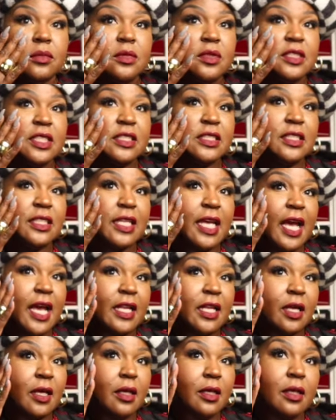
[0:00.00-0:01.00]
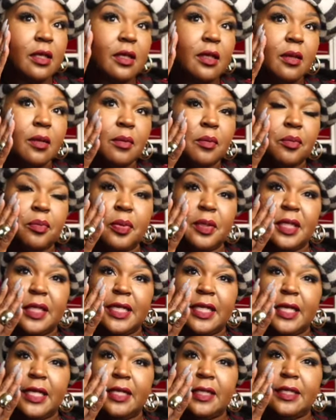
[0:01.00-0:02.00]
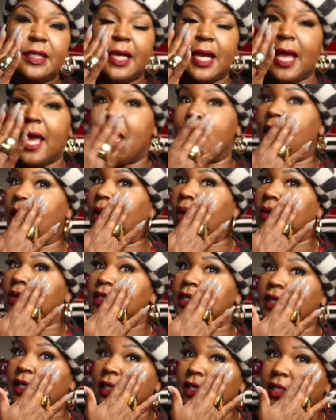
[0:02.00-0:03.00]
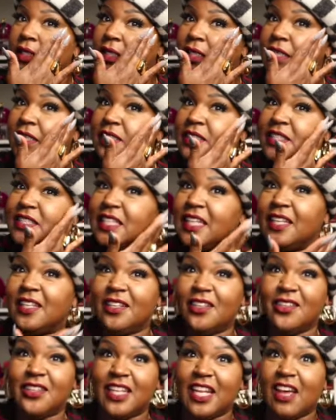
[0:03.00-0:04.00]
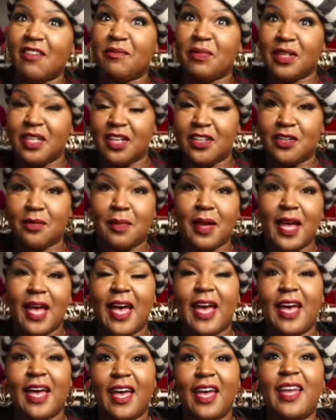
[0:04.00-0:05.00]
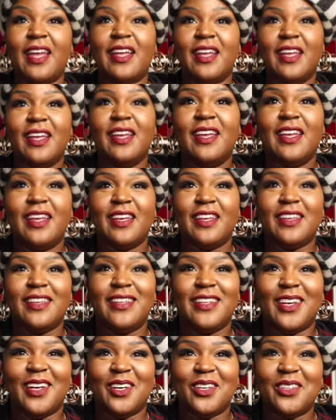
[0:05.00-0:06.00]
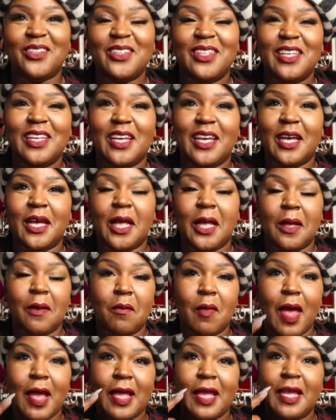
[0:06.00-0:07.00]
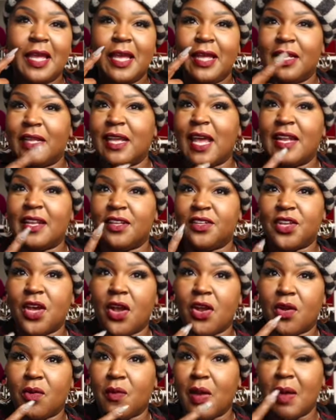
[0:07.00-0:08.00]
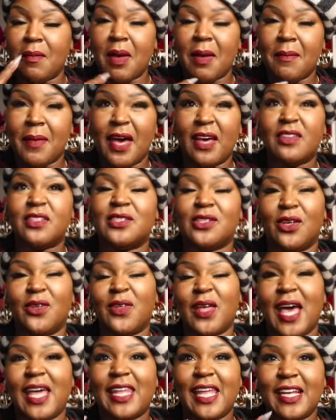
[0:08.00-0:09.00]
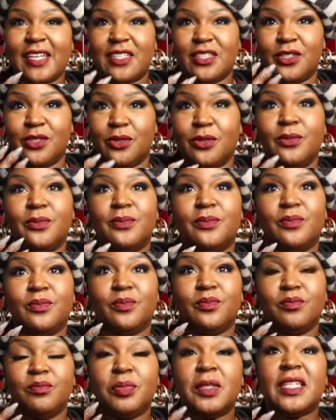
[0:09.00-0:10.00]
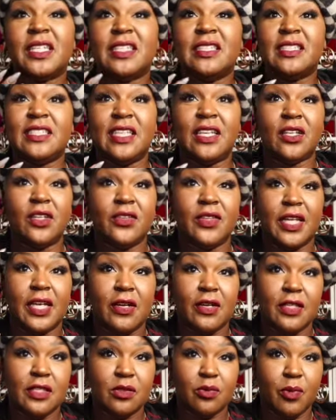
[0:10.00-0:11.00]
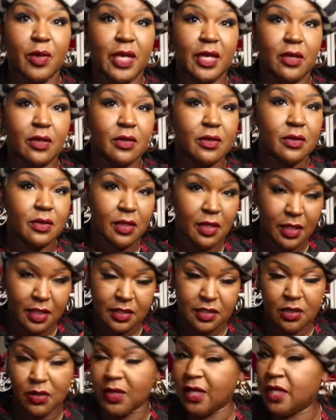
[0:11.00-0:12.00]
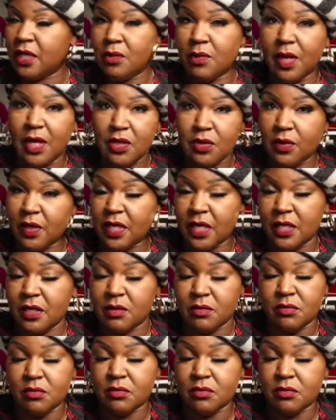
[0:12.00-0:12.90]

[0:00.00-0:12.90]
just to kind of blend out the concealer that I put under my eye. You know, I can get kind of dark around my mouth, so I like to put concealer there as well. So anywhere you get